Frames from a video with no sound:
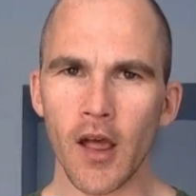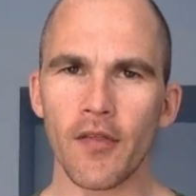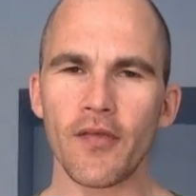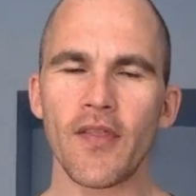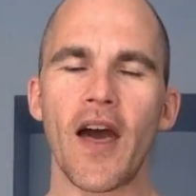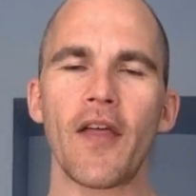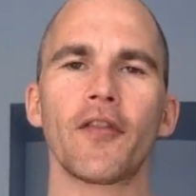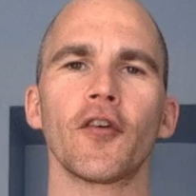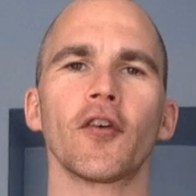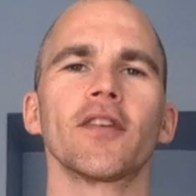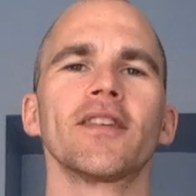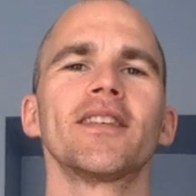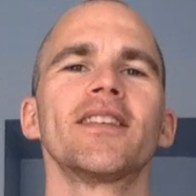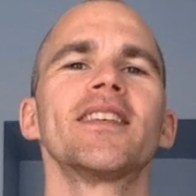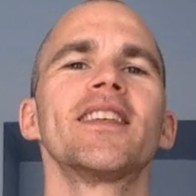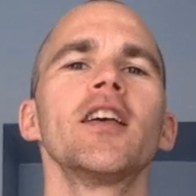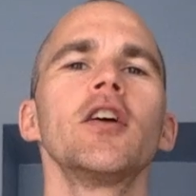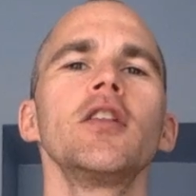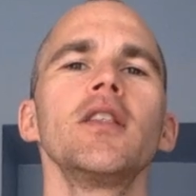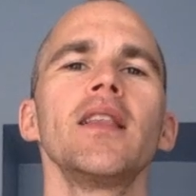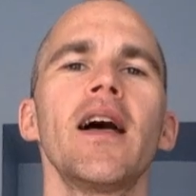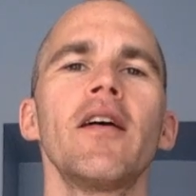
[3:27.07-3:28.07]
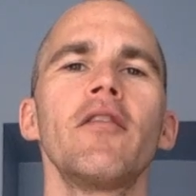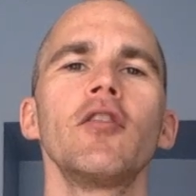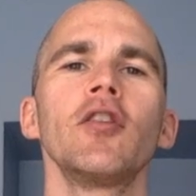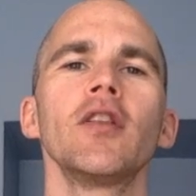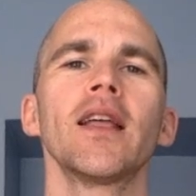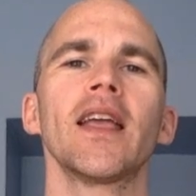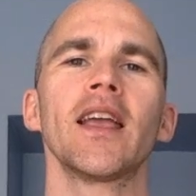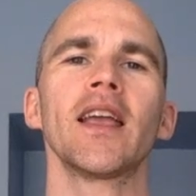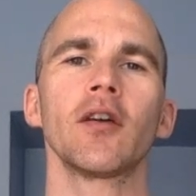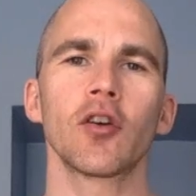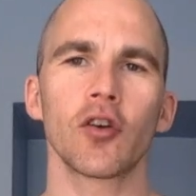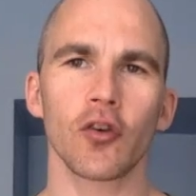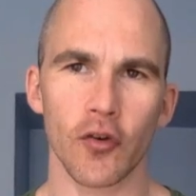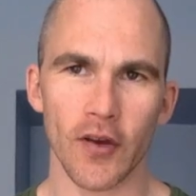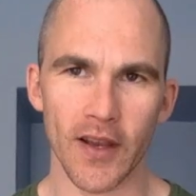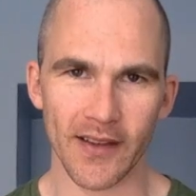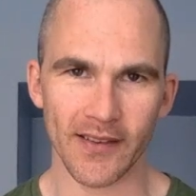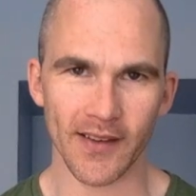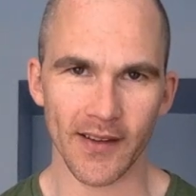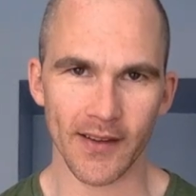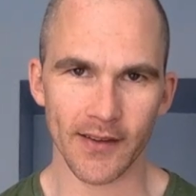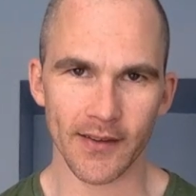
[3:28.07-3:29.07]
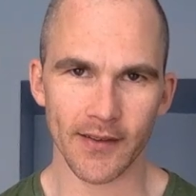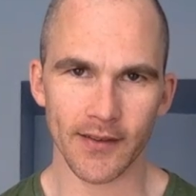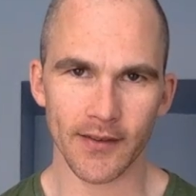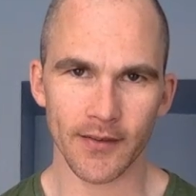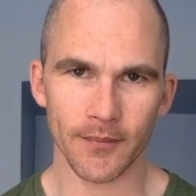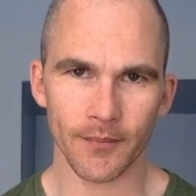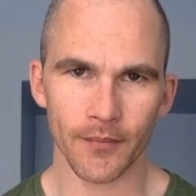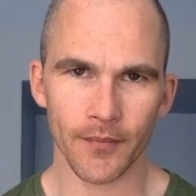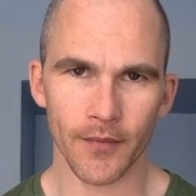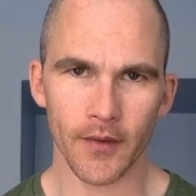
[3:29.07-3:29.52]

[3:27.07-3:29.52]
that their skill level increases.